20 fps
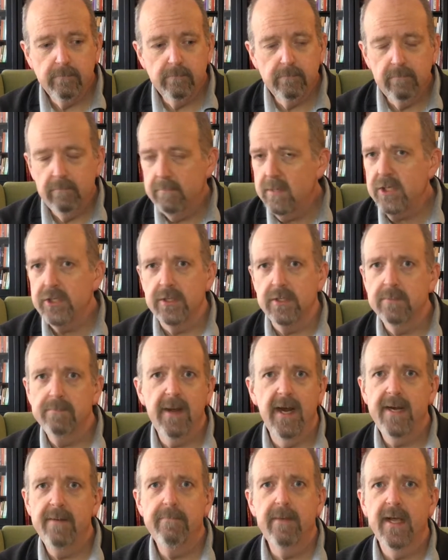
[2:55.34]
Missions
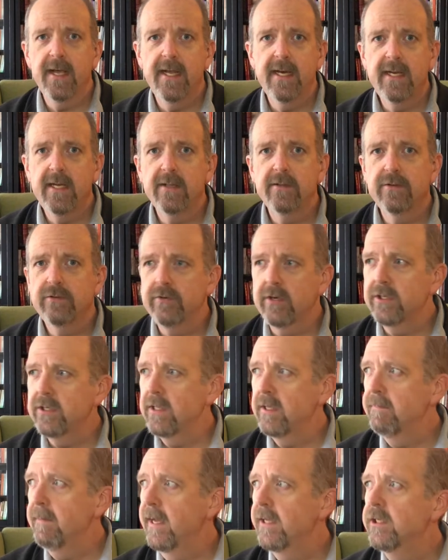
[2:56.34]
by any other stretch of
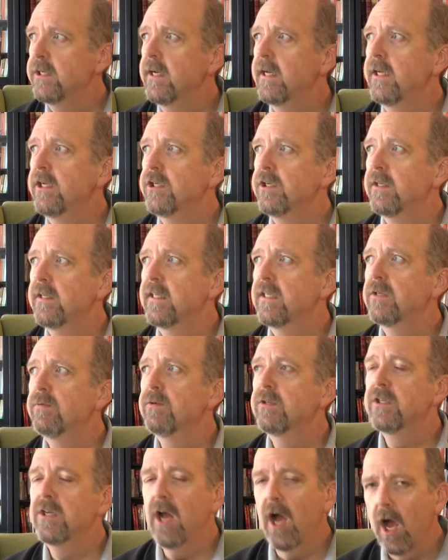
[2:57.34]
the imagination. This
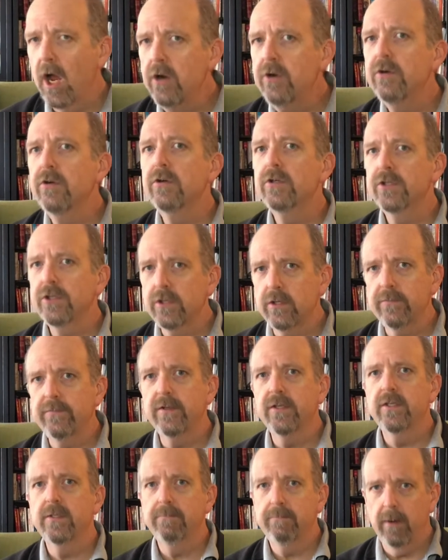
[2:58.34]
was an
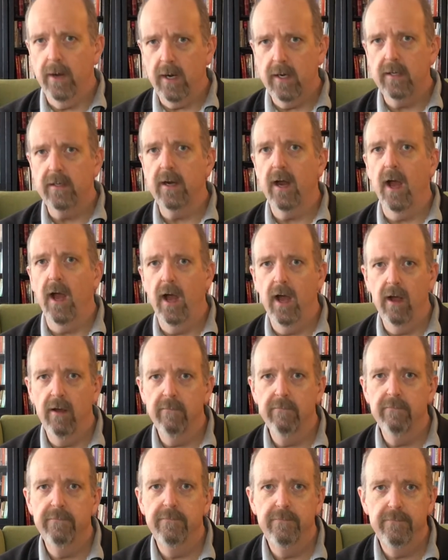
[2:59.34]
underserviced part
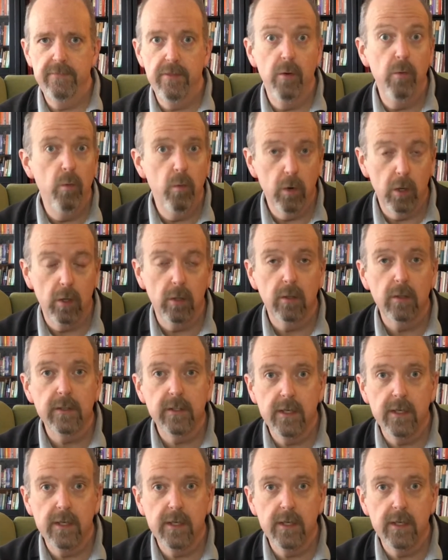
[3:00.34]
of the world, an